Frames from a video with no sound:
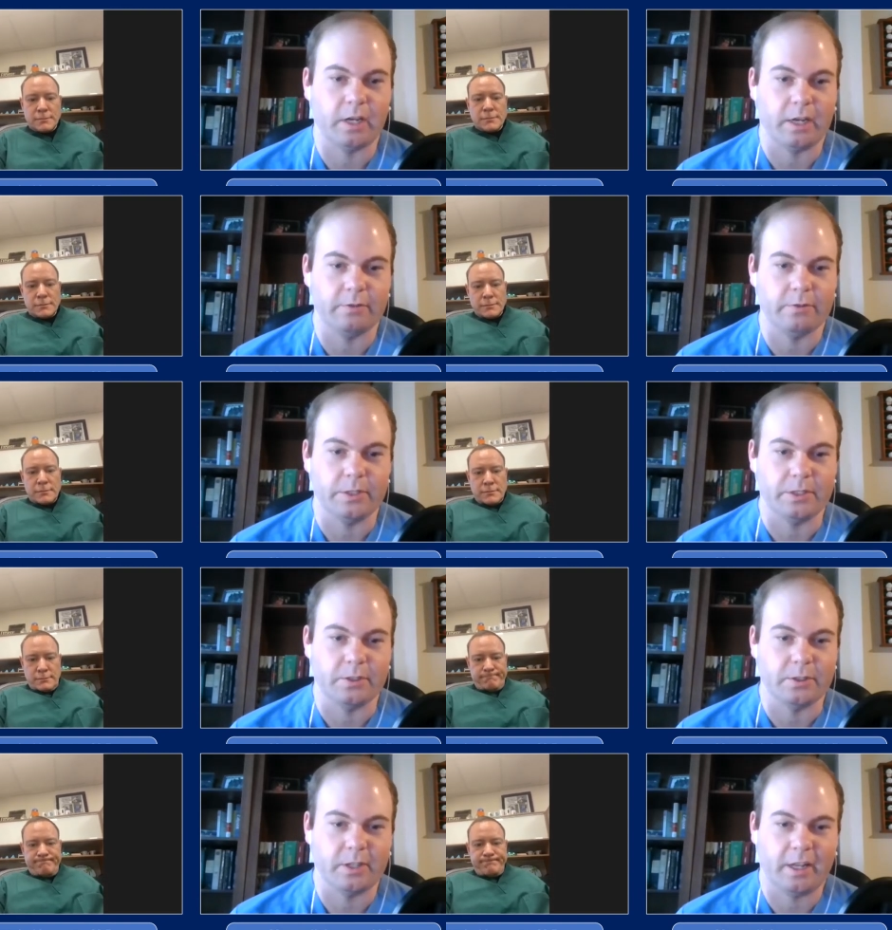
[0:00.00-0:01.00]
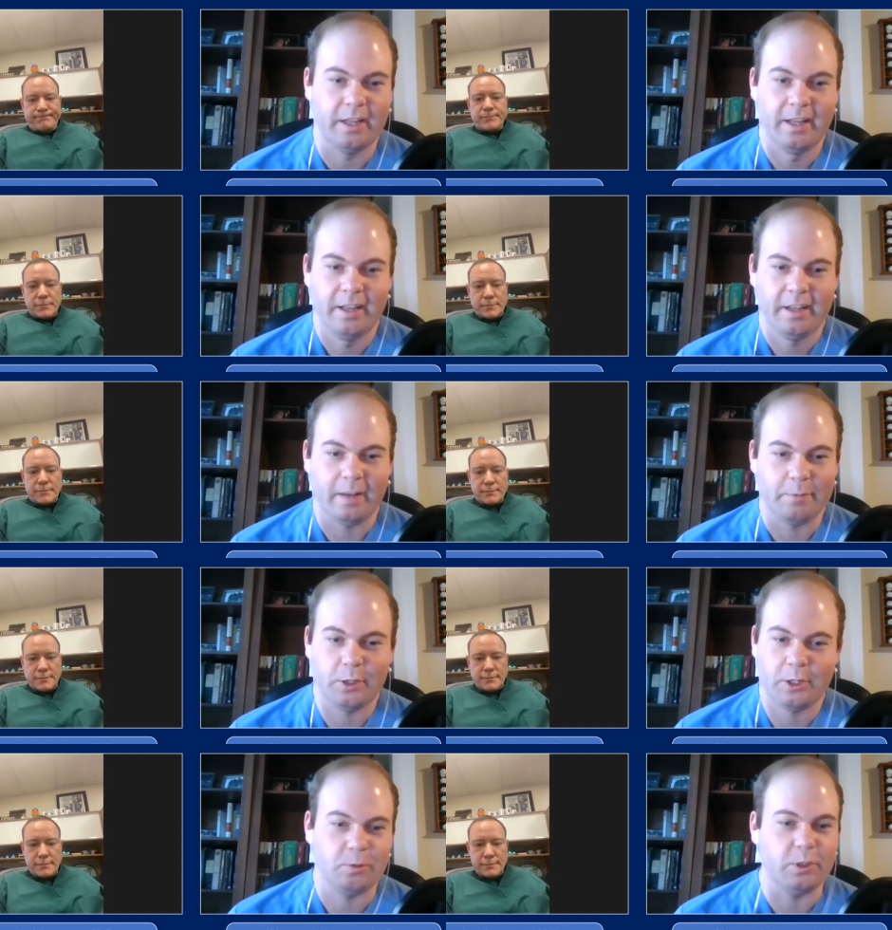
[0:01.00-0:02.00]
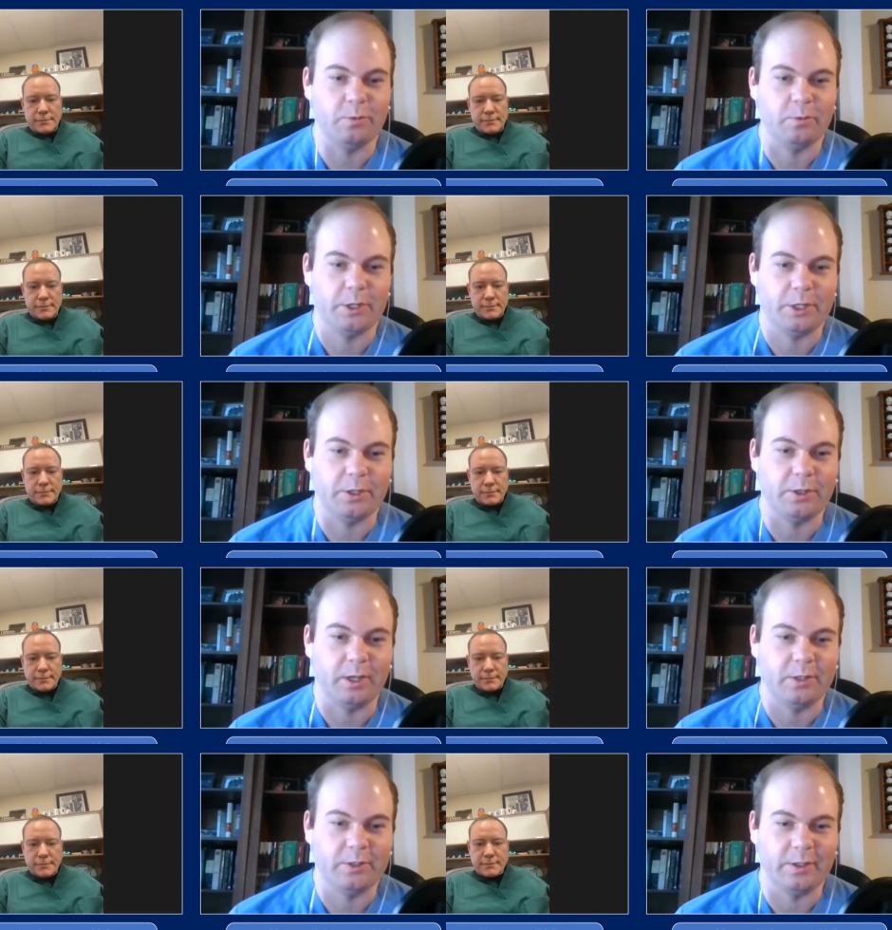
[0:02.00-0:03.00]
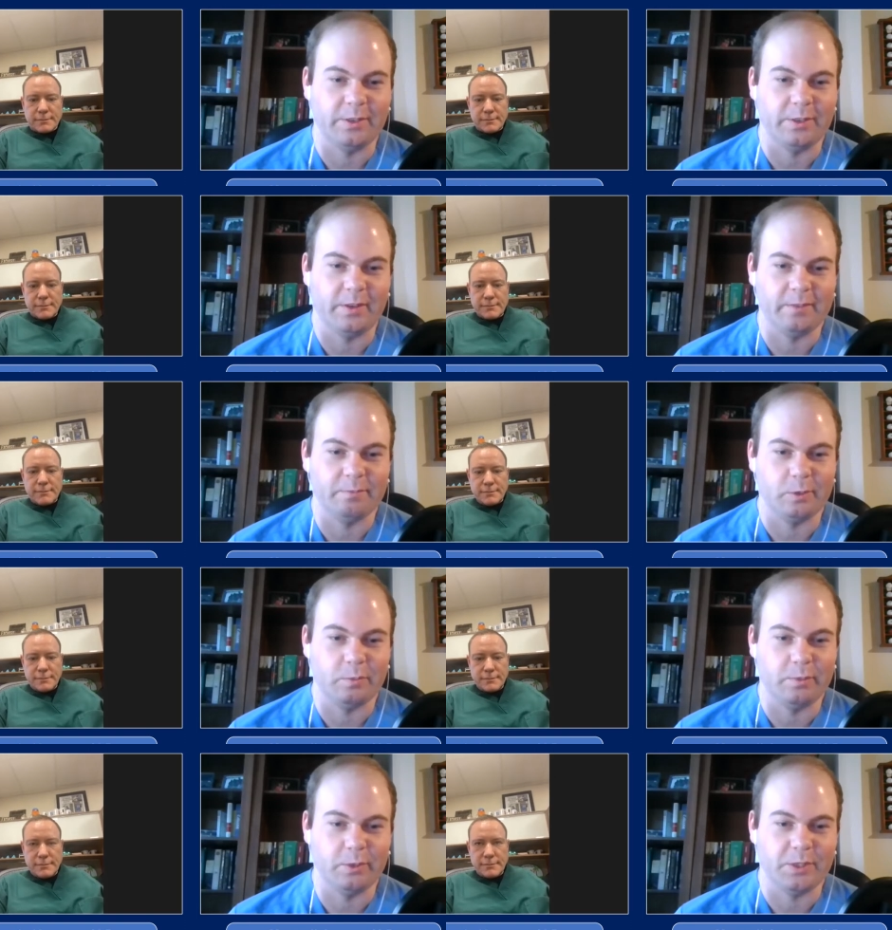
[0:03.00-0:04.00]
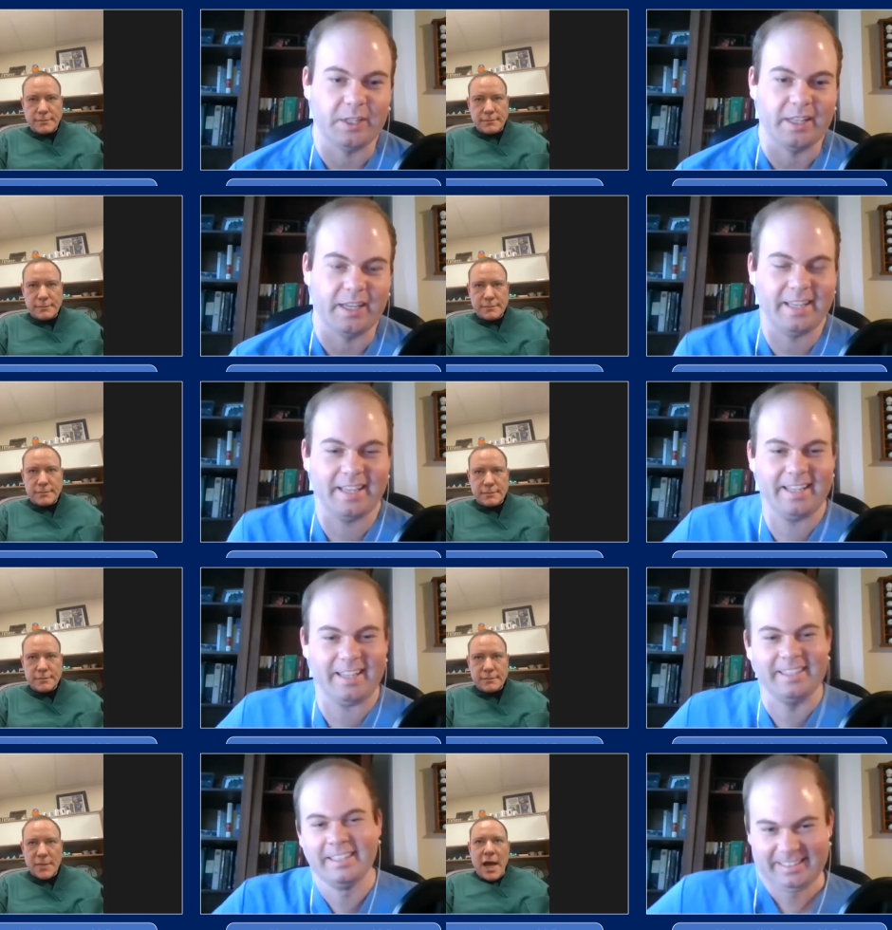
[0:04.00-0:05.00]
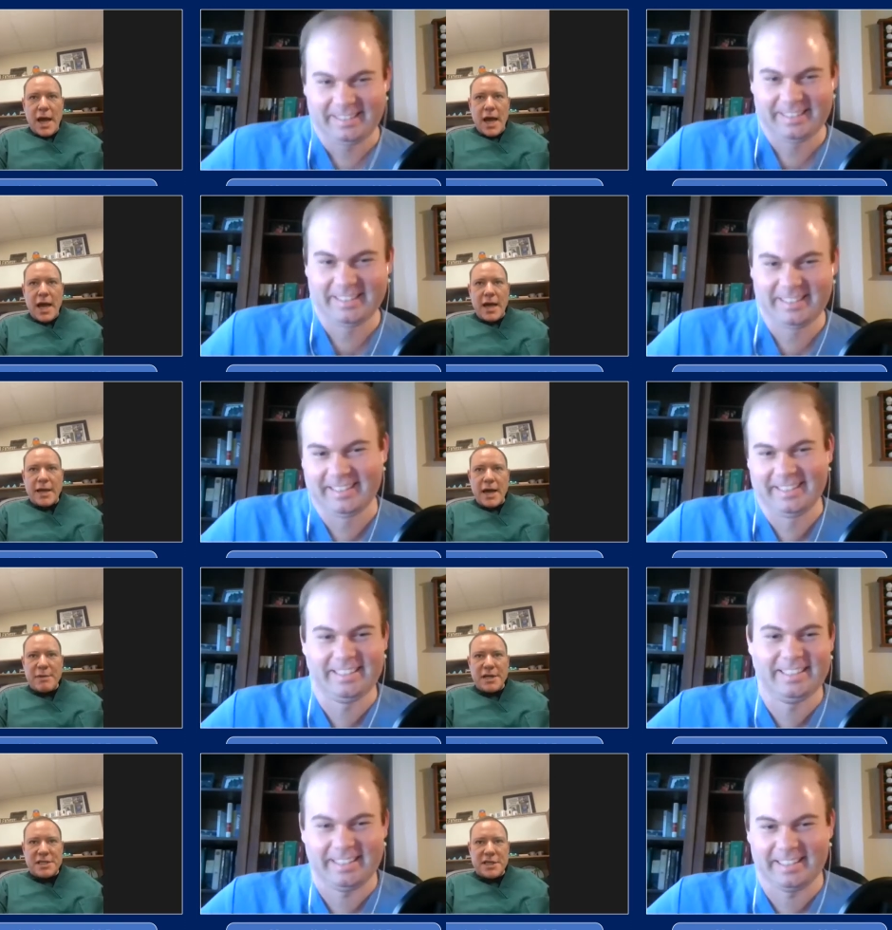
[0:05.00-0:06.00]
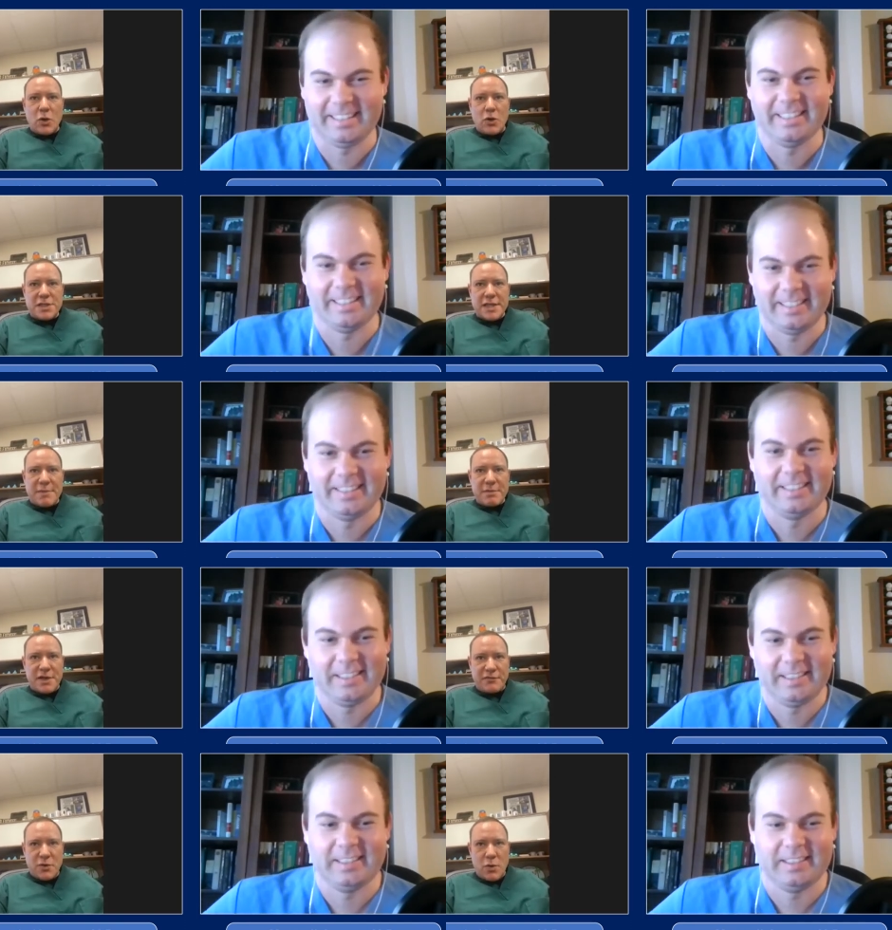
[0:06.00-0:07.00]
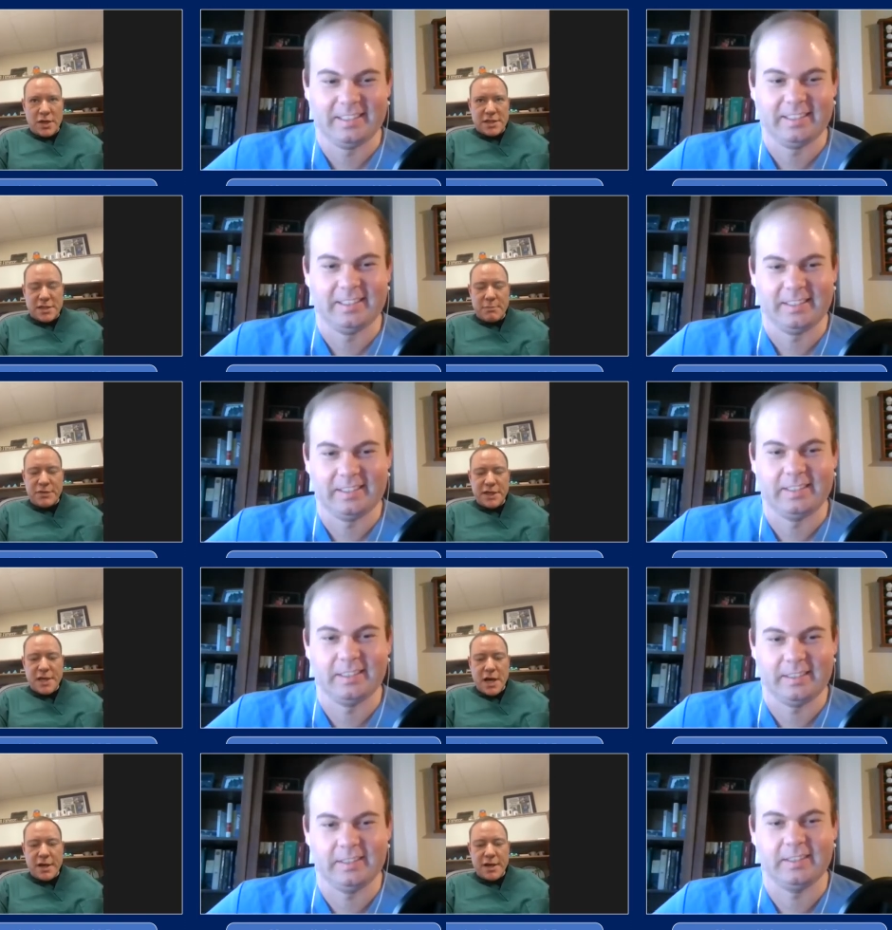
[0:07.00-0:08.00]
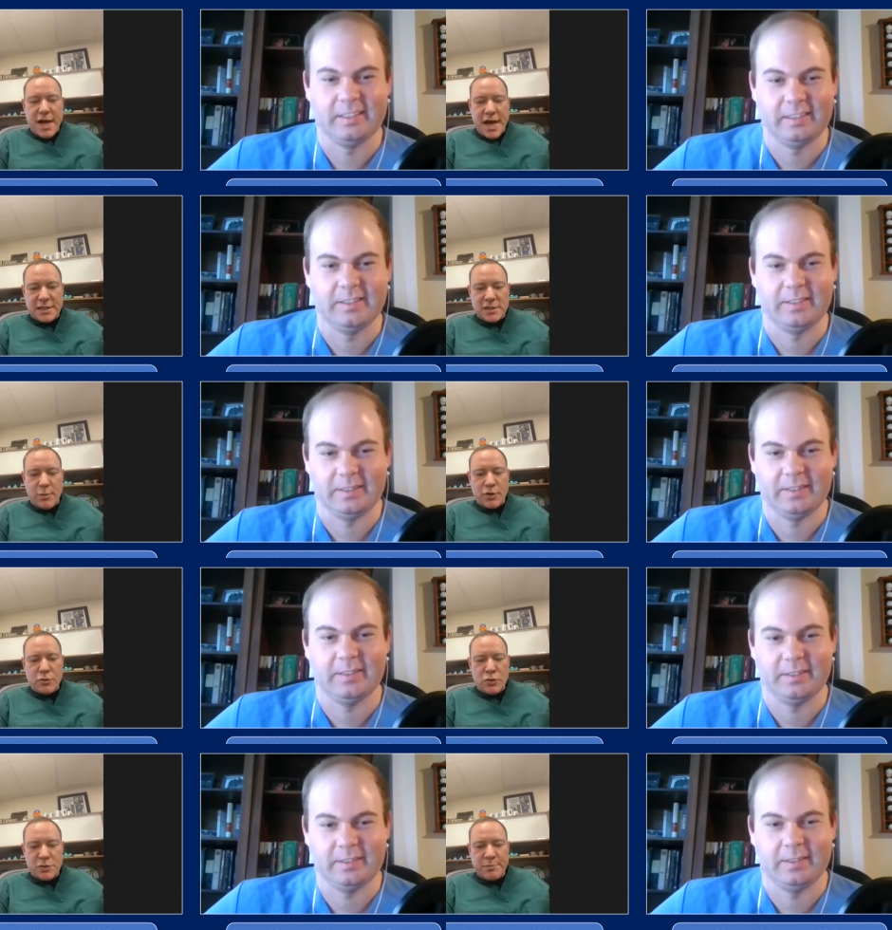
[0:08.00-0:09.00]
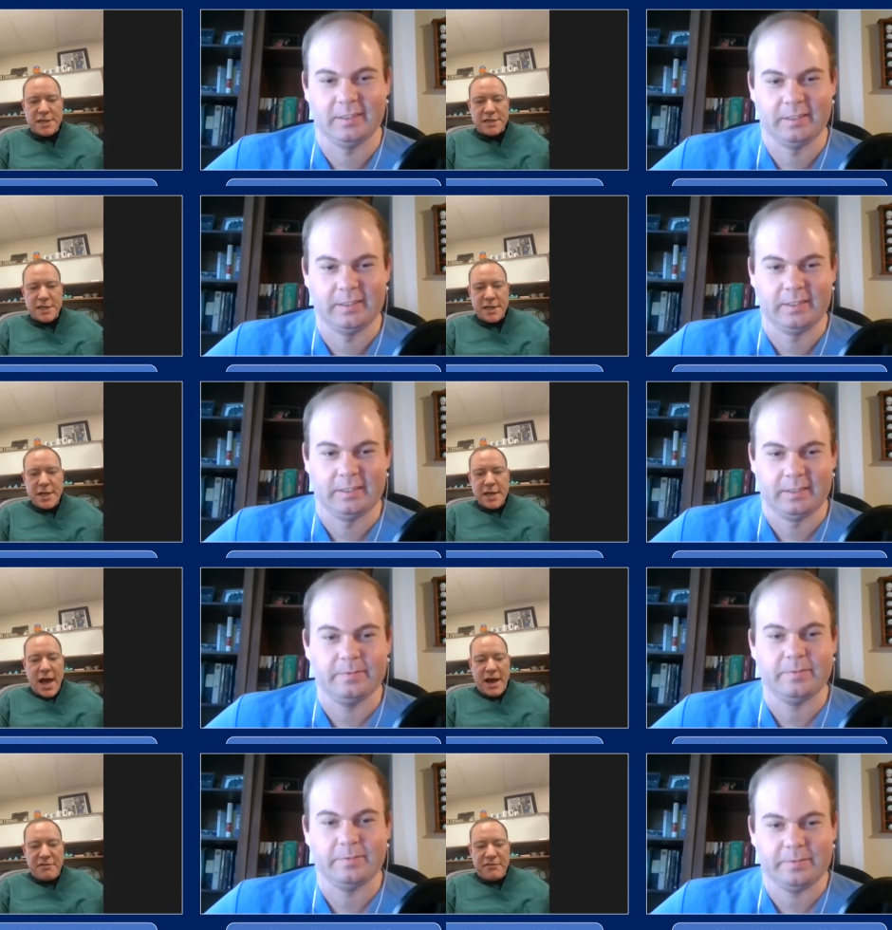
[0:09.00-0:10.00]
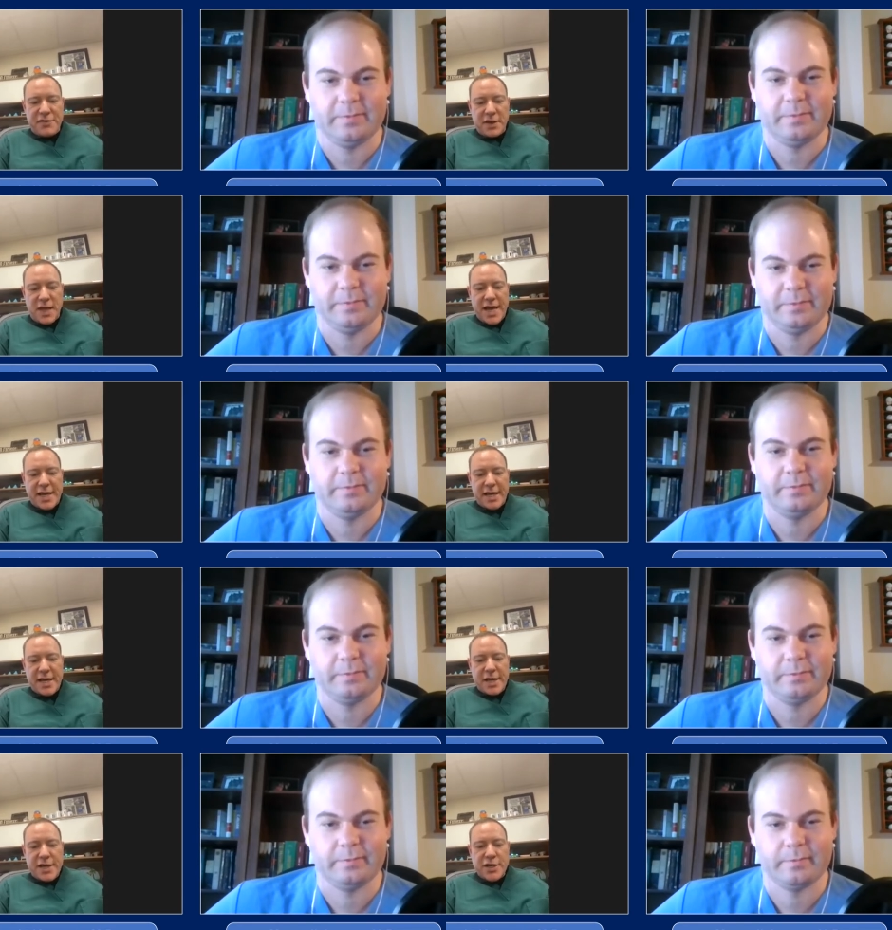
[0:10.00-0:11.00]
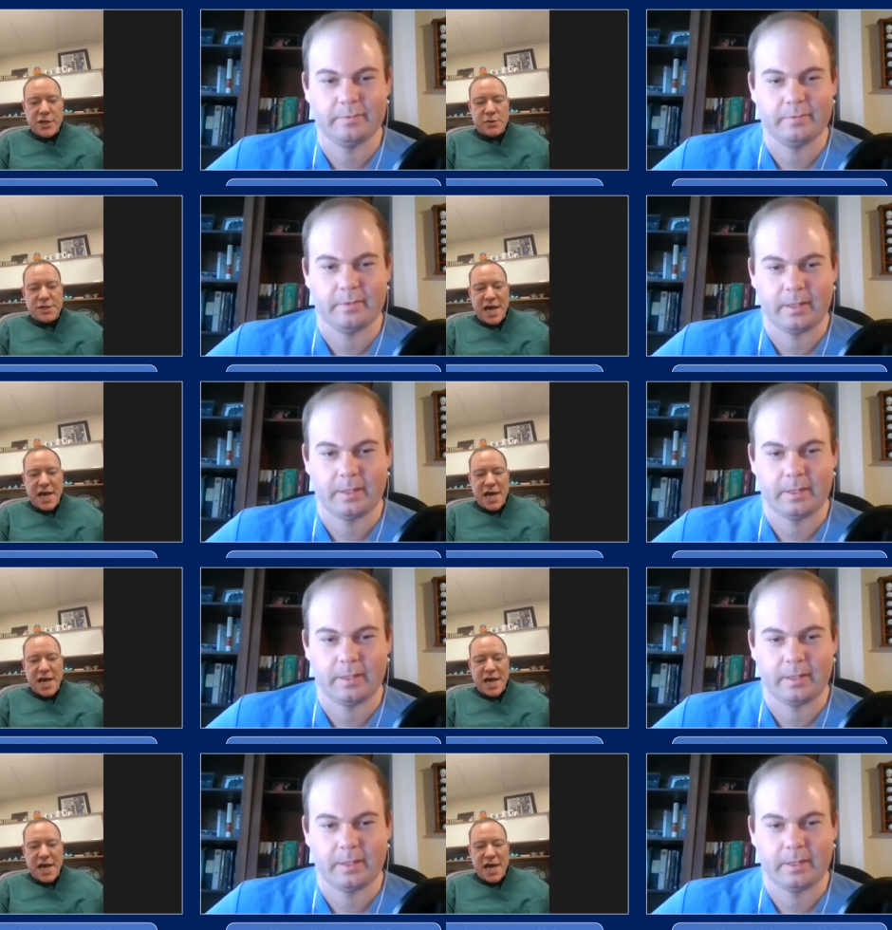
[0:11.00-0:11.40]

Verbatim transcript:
Speaker 1: time for research. And I, I'm curious, what what are your thoughts on on when people say that? I mean, it's
Speaker 2: the old statement that if you want something done, ask someone who's busy. I feel like you